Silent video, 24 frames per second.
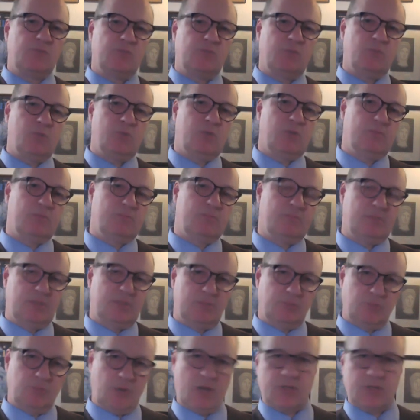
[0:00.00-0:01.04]
from what
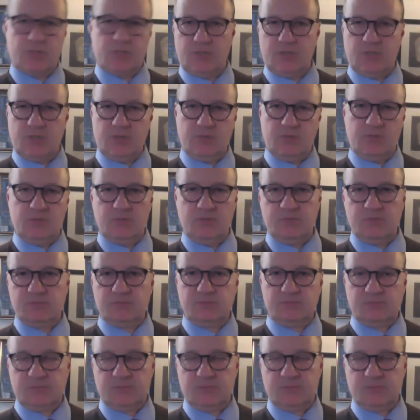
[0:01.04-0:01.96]
the prosecutor